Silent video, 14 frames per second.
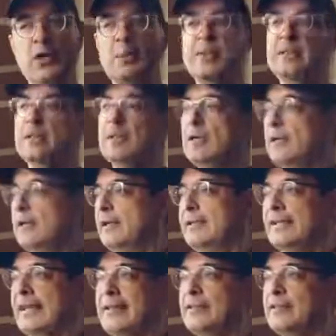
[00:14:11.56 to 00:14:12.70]
know, I mean,
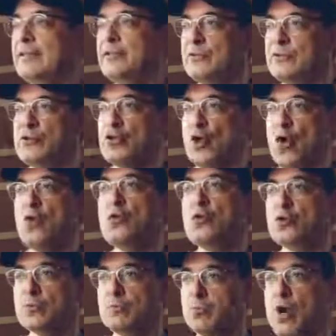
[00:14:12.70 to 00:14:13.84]
yeah, there is no
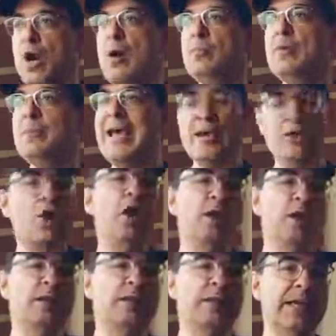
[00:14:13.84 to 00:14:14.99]
problem at
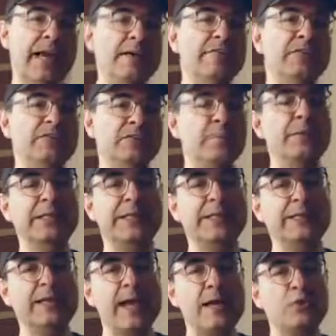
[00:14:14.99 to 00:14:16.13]
all having somebody
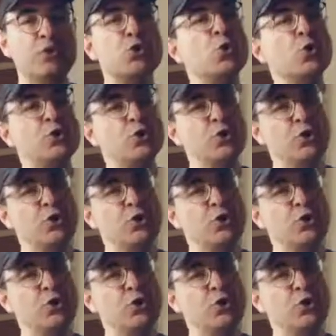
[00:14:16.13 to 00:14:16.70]
like that short